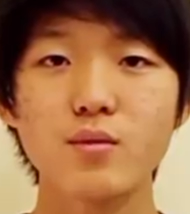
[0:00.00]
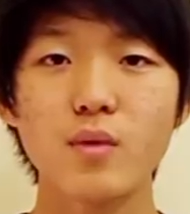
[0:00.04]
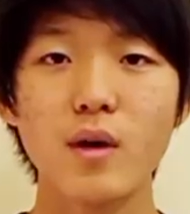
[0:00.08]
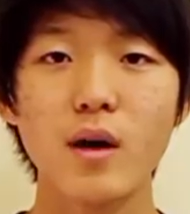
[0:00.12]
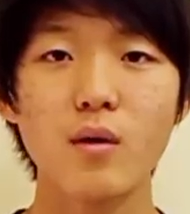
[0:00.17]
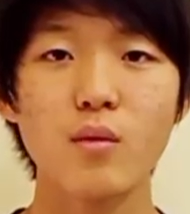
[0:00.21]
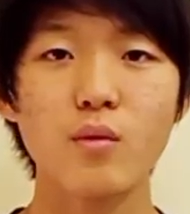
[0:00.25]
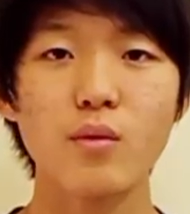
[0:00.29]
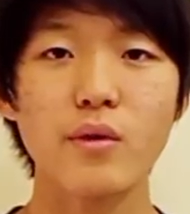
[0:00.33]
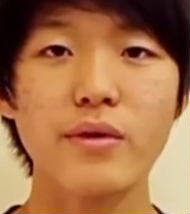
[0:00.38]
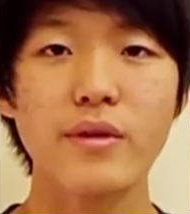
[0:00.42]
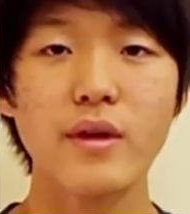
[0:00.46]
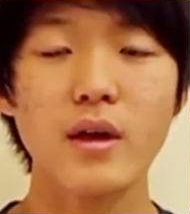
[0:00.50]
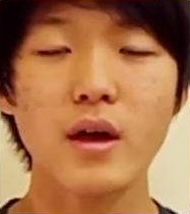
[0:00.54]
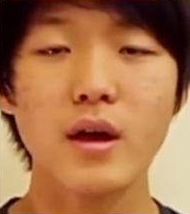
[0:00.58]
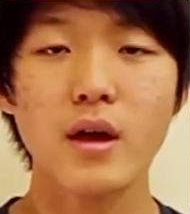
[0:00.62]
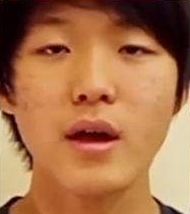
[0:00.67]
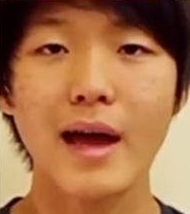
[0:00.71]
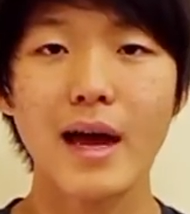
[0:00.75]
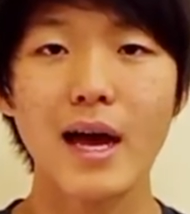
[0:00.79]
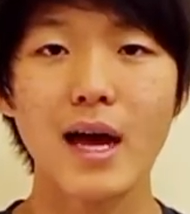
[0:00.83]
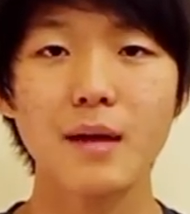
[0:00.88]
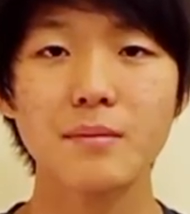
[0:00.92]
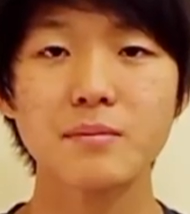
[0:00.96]
well with
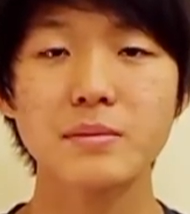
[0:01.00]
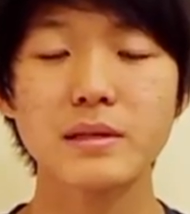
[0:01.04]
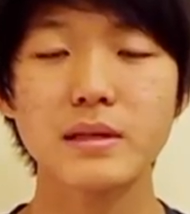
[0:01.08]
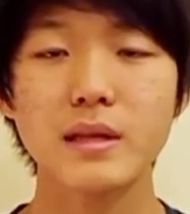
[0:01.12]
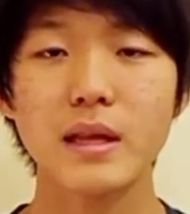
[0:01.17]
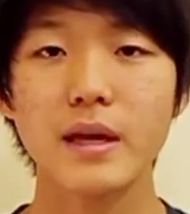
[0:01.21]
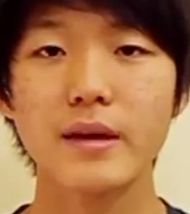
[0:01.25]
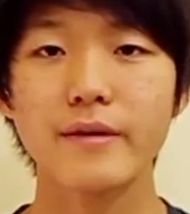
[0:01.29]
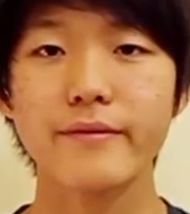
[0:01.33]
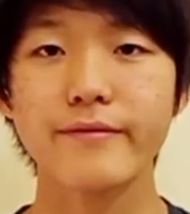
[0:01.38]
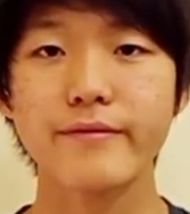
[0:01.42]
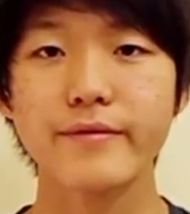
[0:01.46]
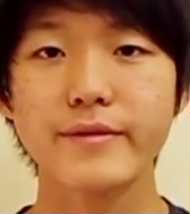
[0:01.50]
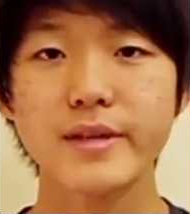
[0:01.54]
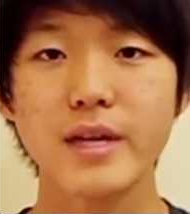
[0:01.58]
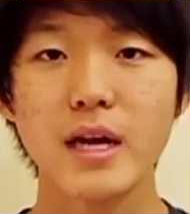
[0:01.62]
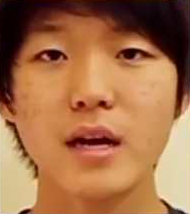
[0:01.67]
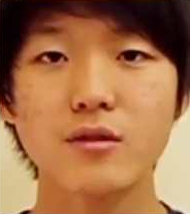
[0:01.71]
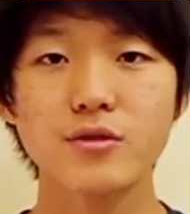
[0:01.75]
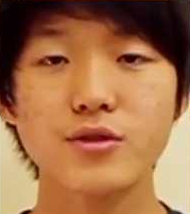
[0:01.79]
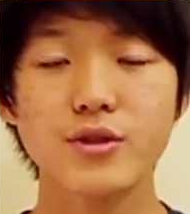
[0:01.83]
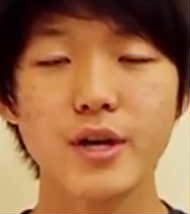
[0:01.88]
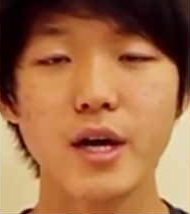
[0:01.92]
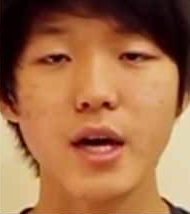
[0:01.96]
apps like
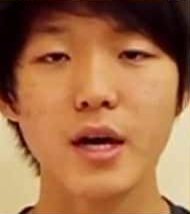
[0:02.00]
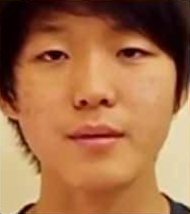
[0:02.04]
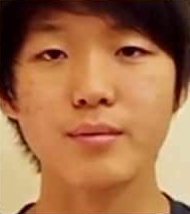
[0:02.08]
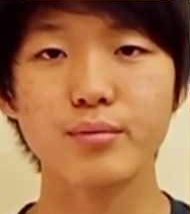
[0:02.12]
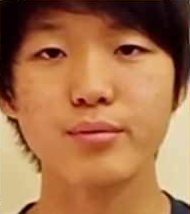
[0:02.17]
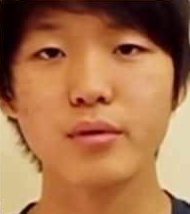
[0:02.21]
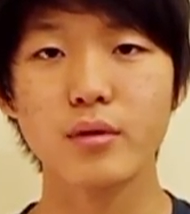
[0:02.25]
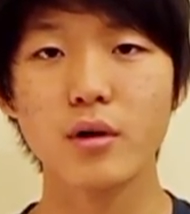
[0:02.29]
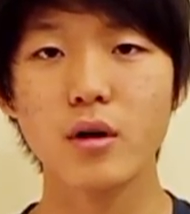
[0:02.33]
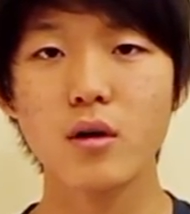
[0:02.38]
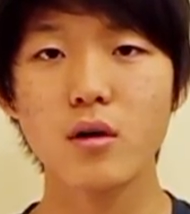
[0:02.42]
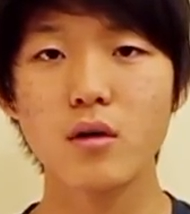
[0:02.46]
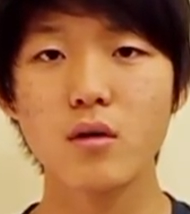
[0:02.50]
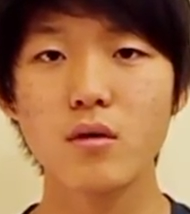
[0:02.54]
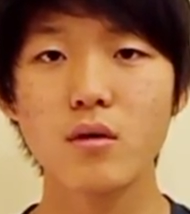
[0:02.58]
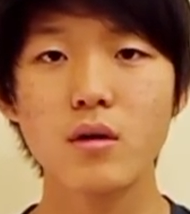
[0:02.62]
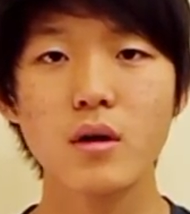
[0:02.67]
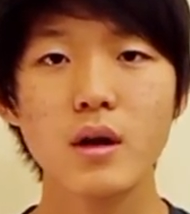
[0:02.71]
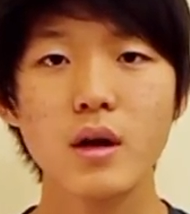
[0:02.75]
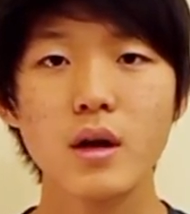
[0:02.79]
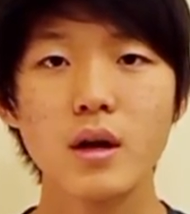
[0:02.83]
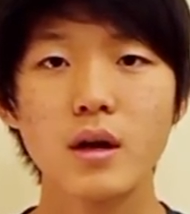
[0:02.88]
Soundtrack Pro,